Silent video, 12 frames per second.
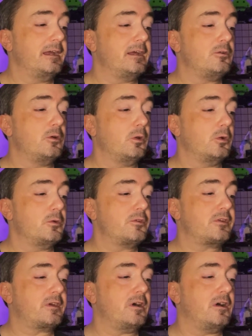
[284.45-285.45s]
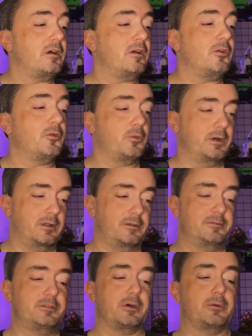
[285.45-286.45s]
Andrew Lewis Caldwell.
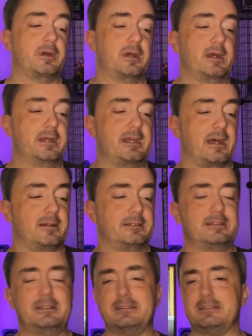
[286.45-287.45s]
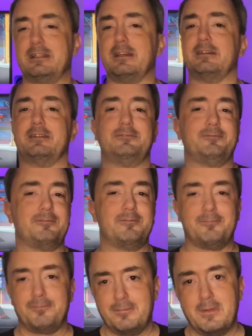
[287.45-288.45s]
So, yeah, it's
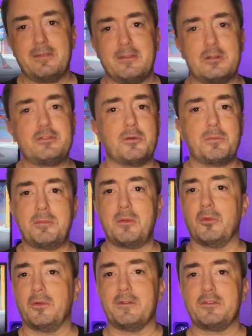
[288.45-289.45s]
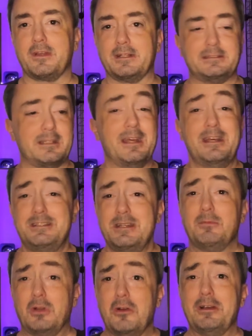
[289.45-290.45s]
there's so many people in this. Like I said,
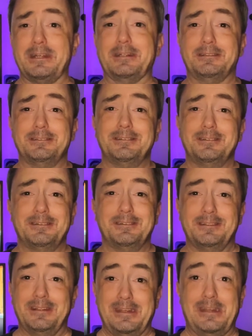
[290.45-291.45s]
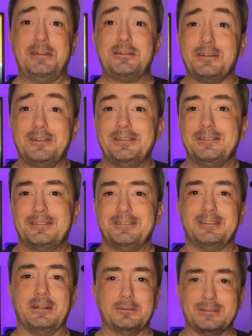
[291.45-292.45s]
Tim Curry,
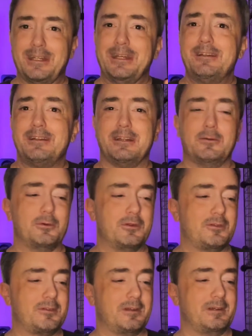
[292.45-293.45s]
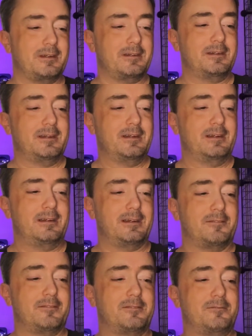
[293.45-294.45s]
he was
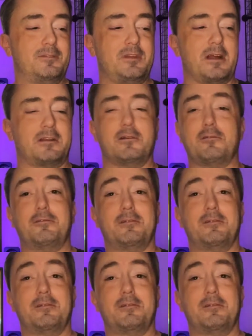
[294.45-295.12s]
Dr.